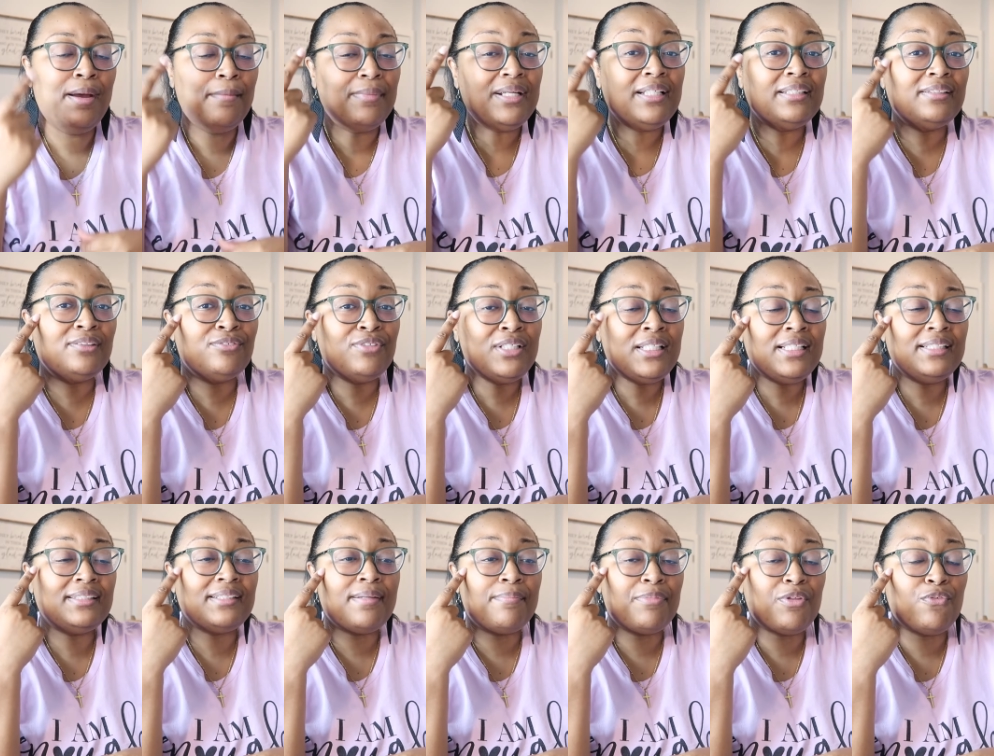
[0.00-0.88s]
but it's
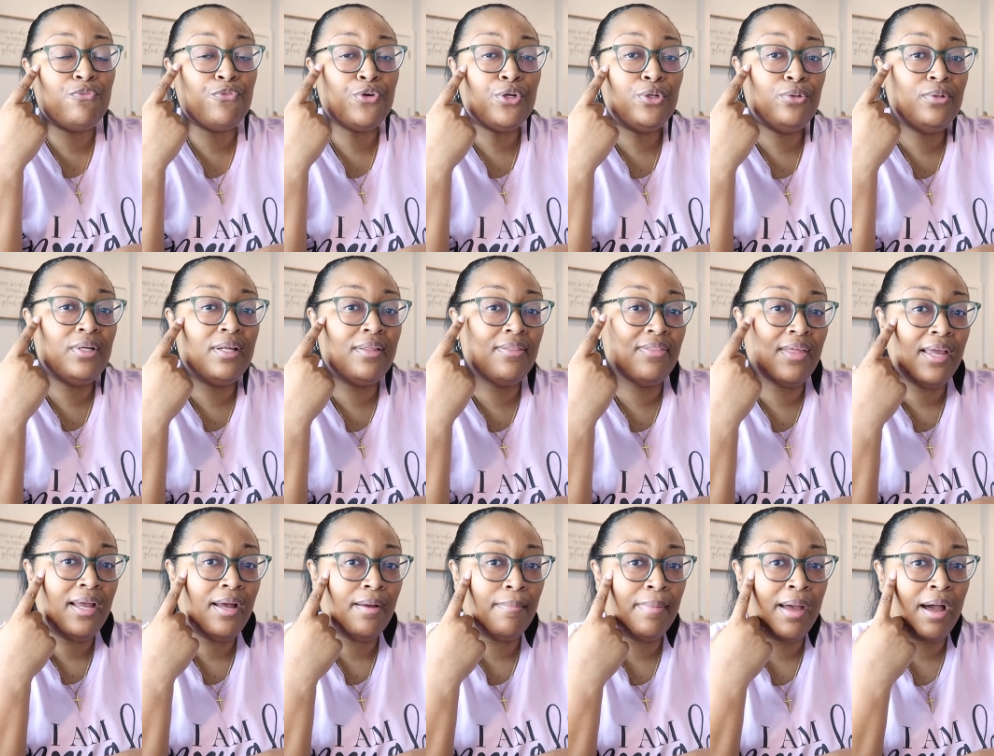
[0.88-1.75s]
really something for you to
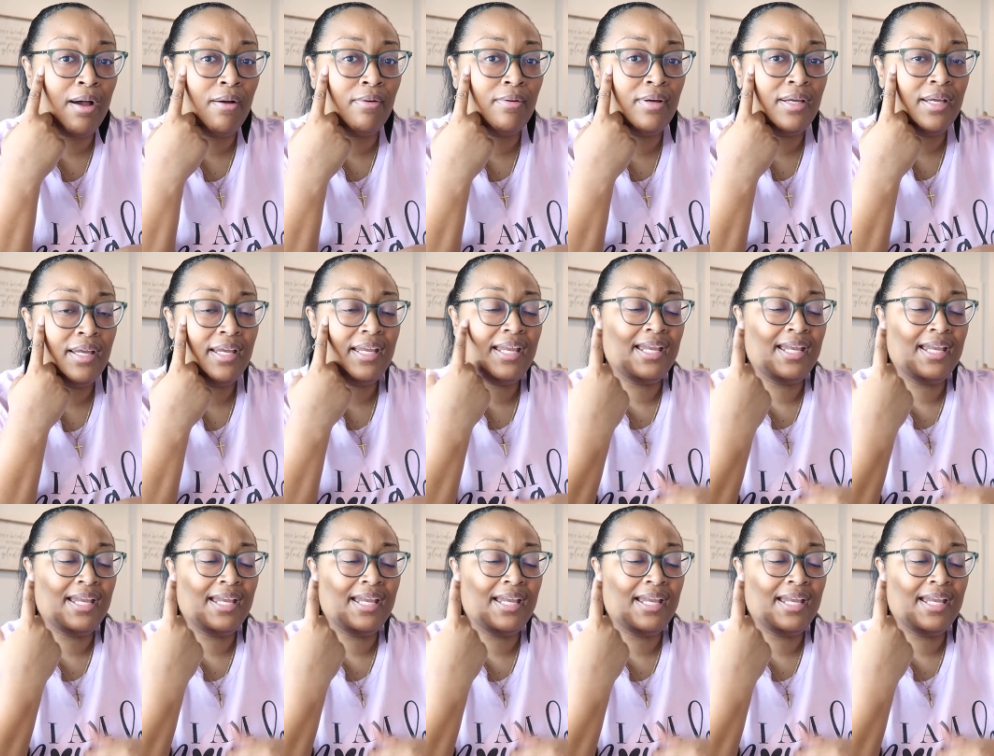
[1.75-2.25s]
think about.